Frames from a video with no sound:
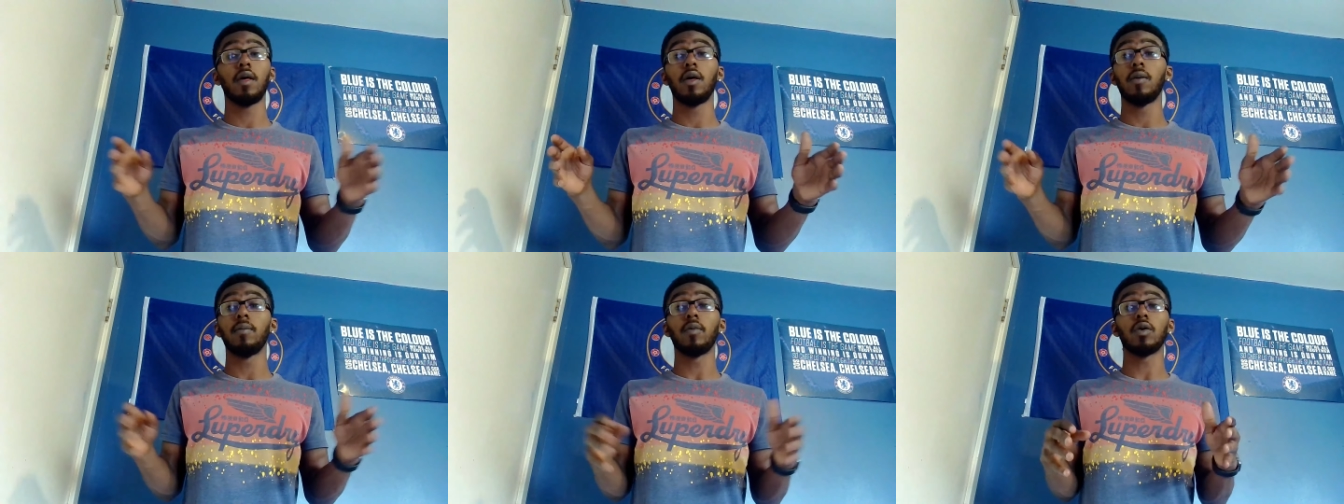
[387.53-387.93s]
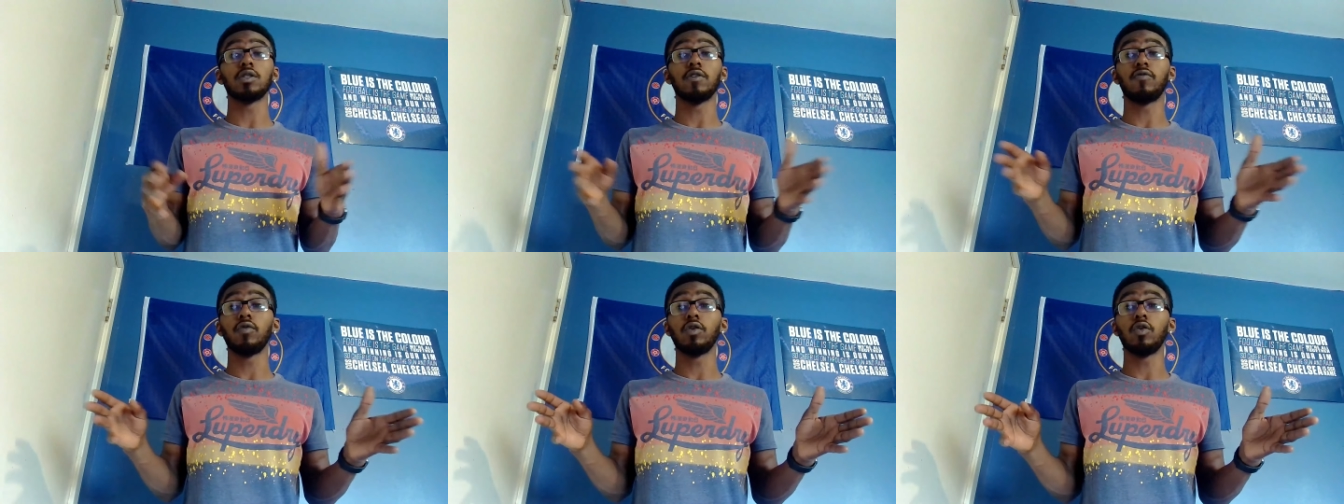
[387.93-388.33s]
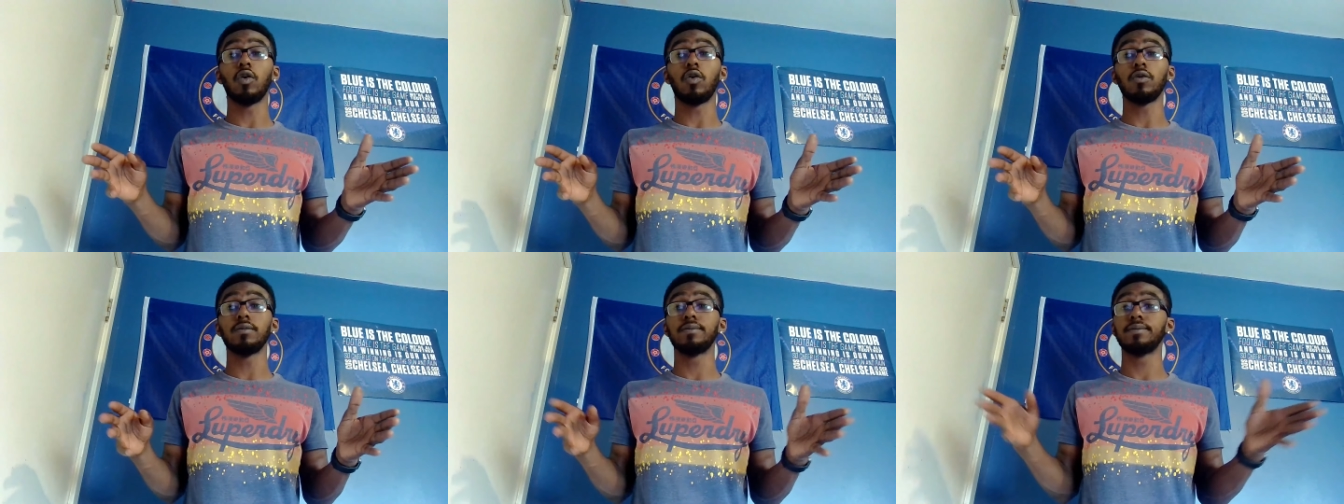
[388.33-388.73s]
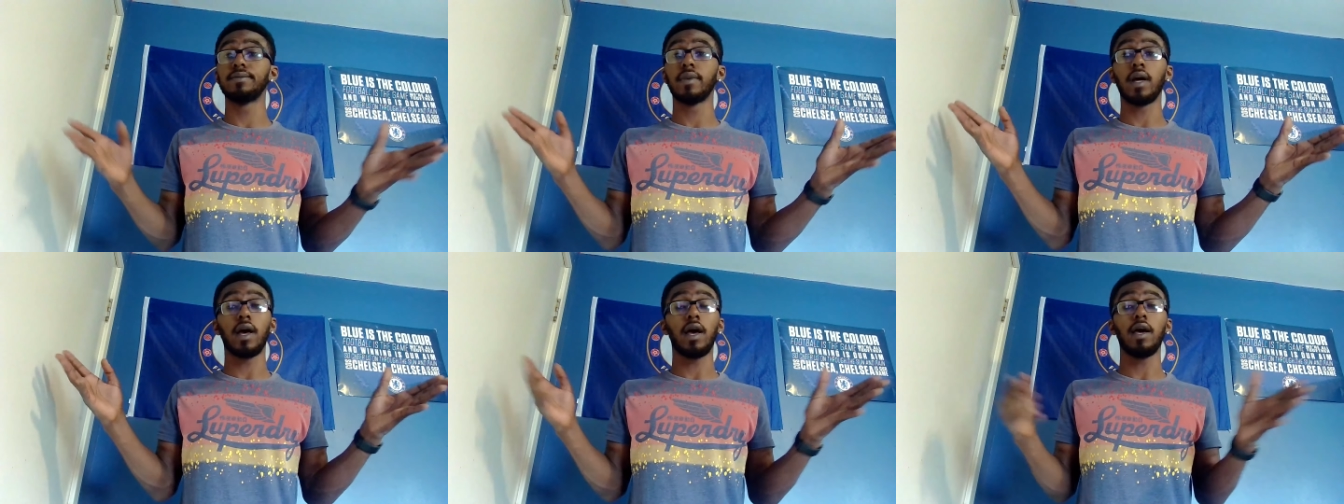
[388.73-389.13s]
Because if we don't,
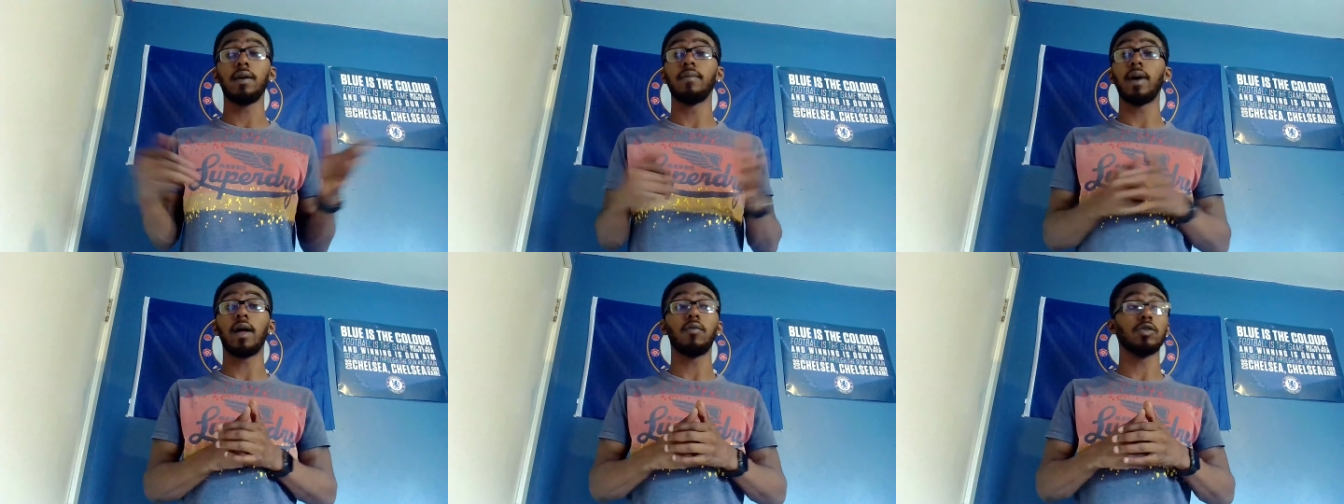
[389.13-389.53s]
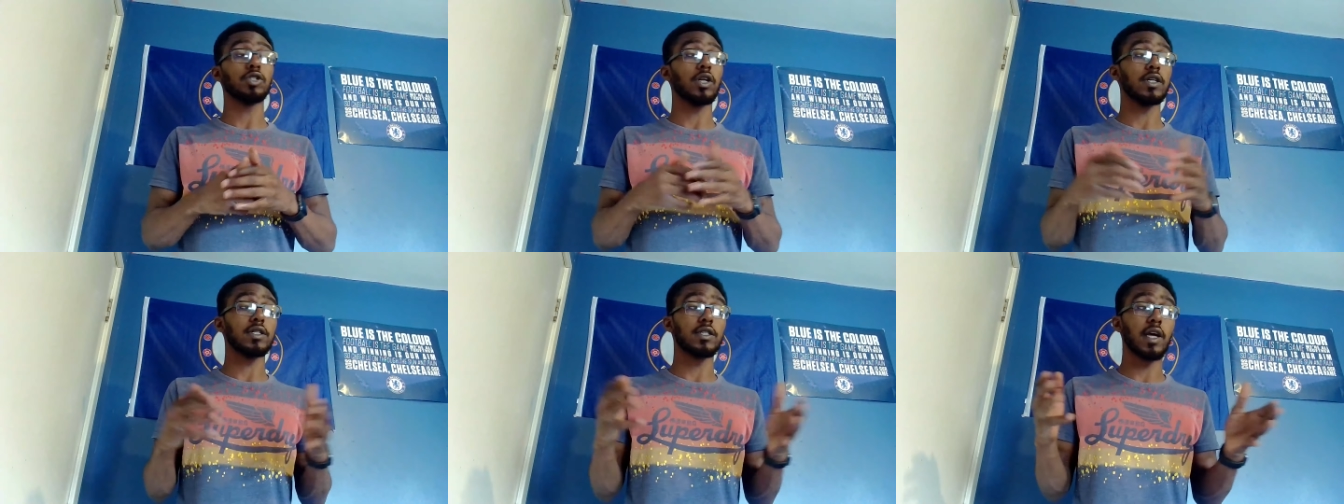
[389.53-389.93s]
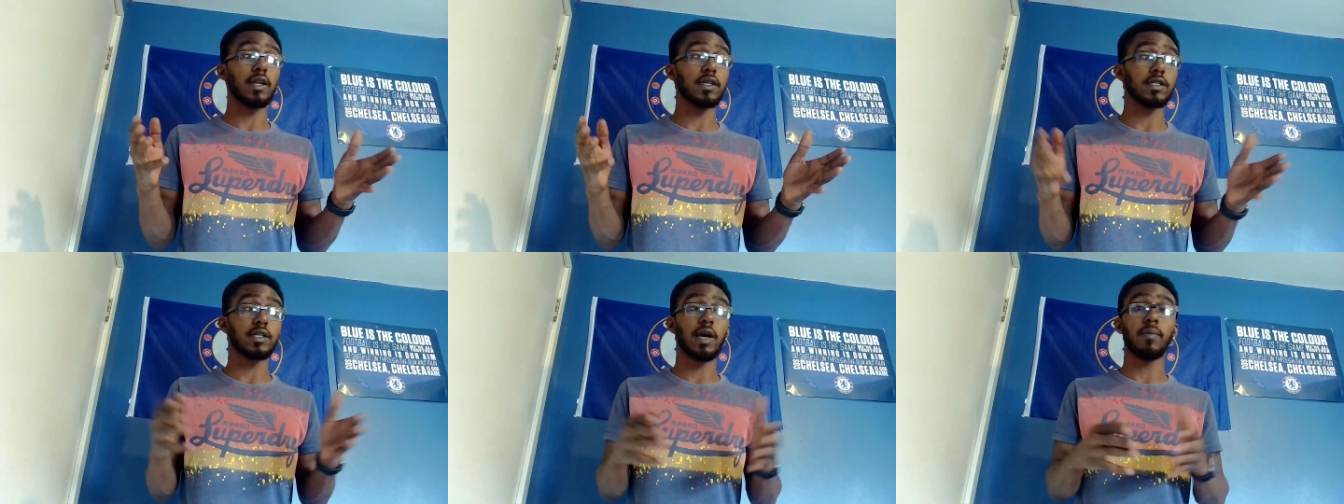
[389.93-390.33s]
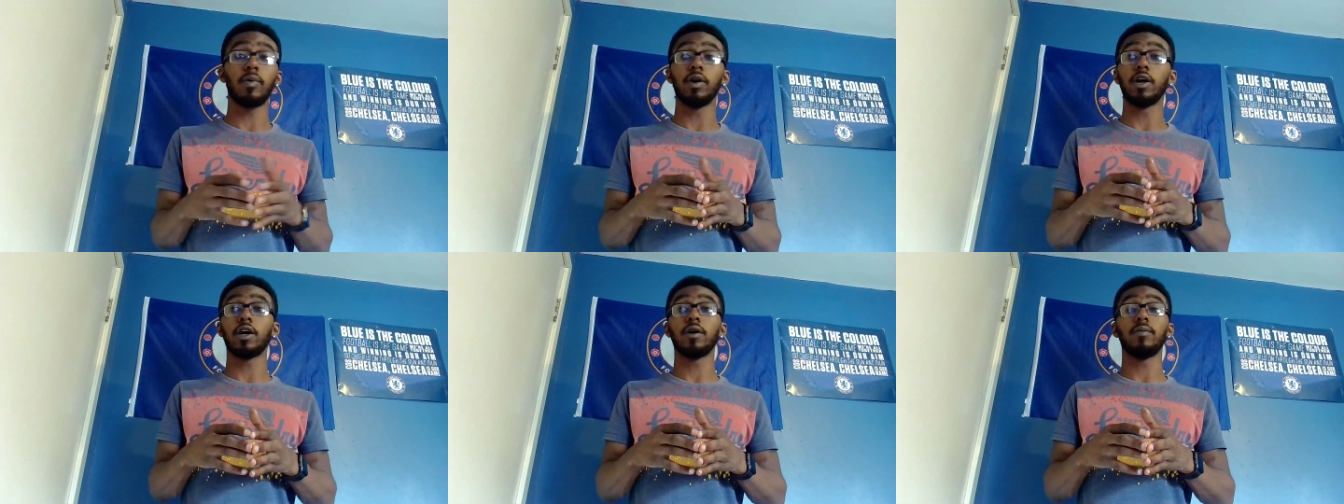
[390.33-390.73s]
hey man, we're just going to stay in the same
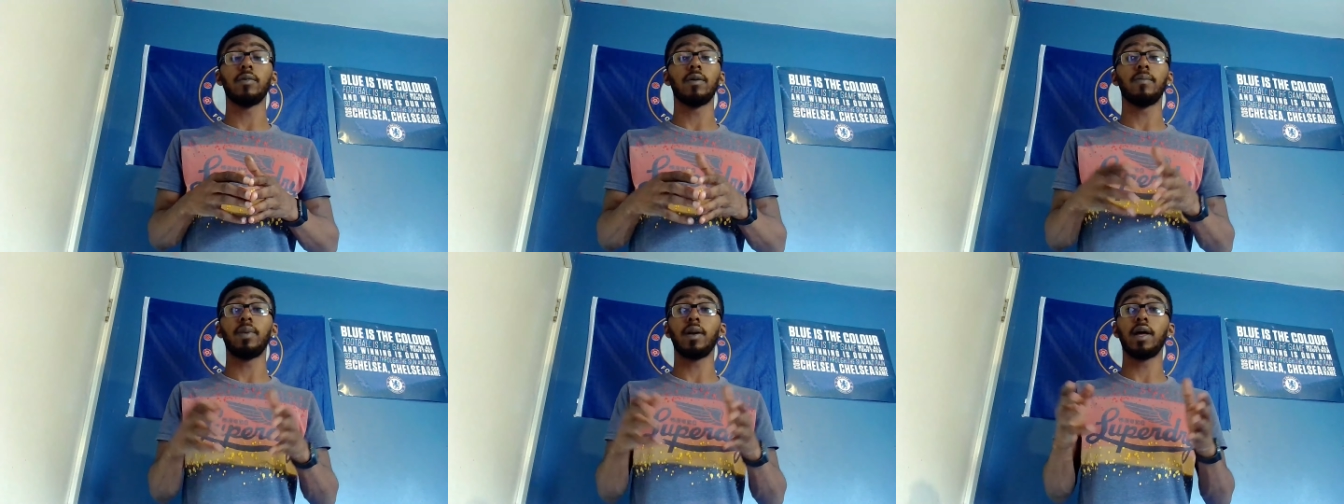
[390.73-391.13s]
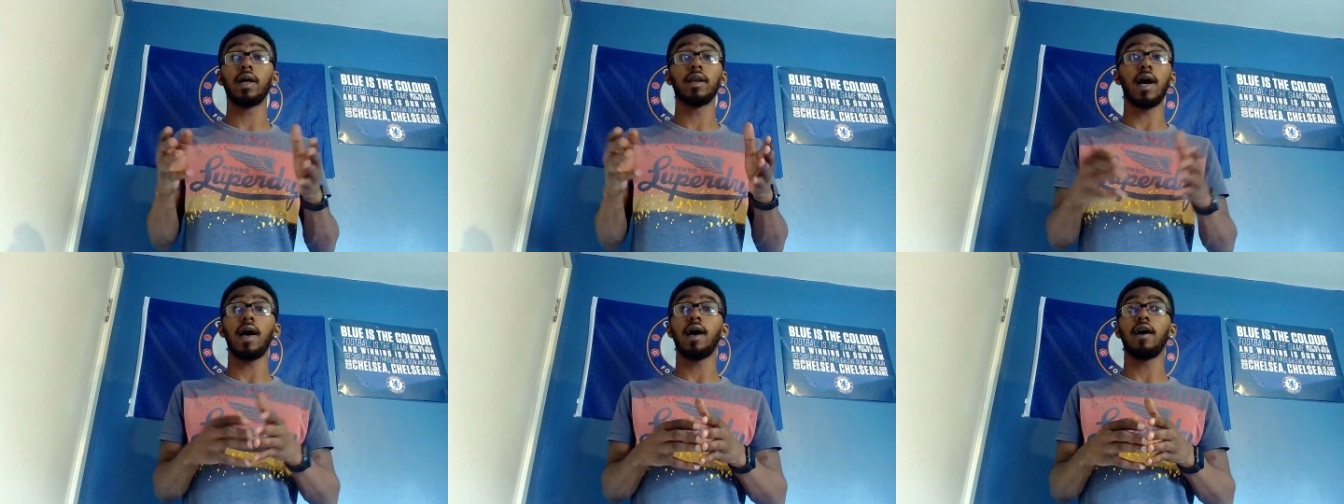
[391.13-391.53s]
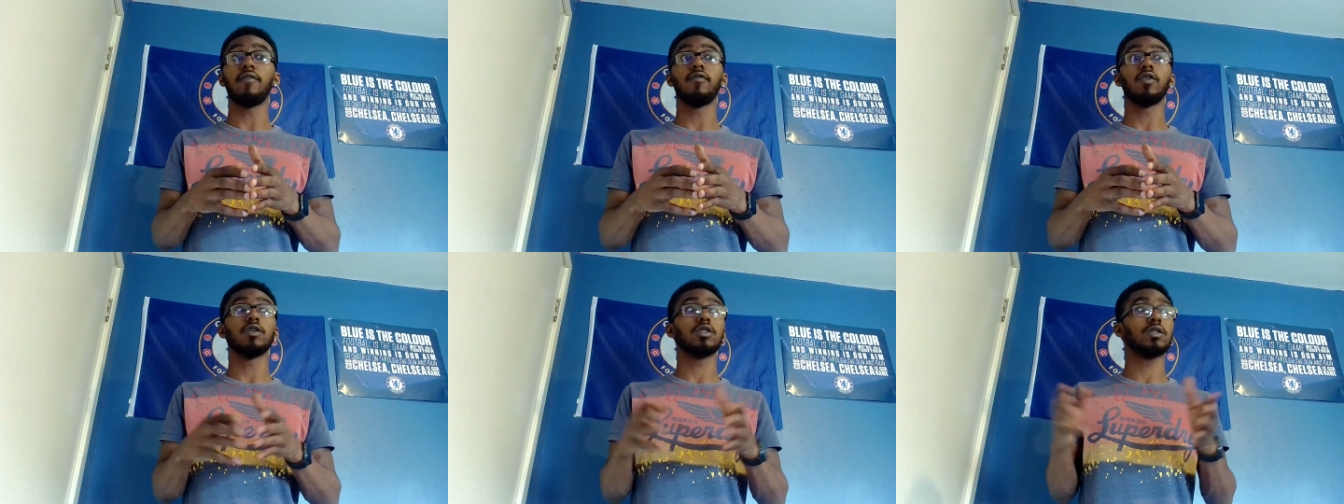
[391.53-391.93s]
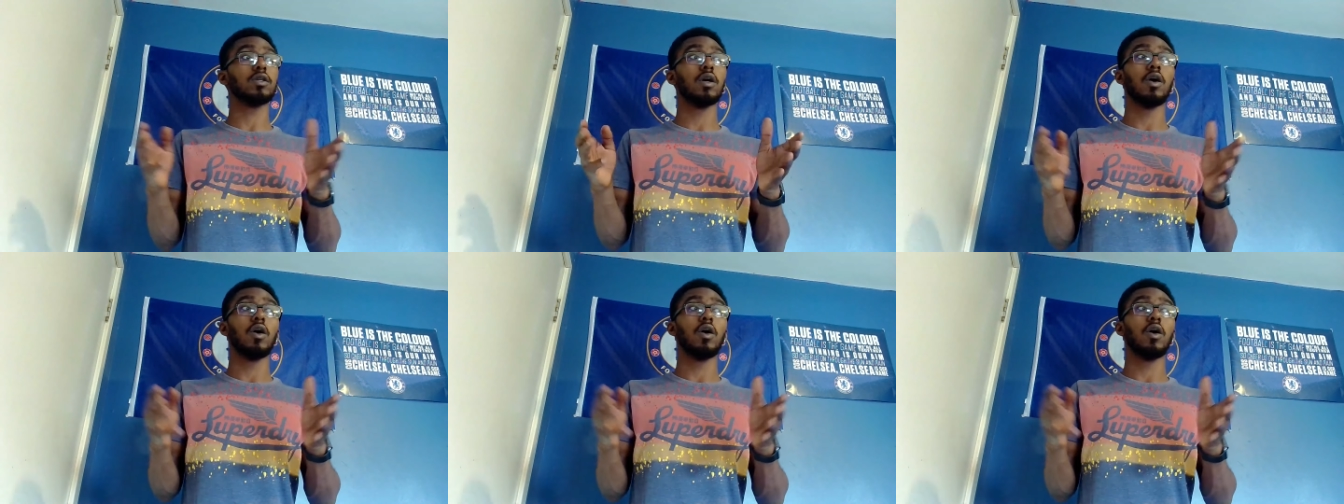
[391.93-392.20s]
predicament playing Kai Havertz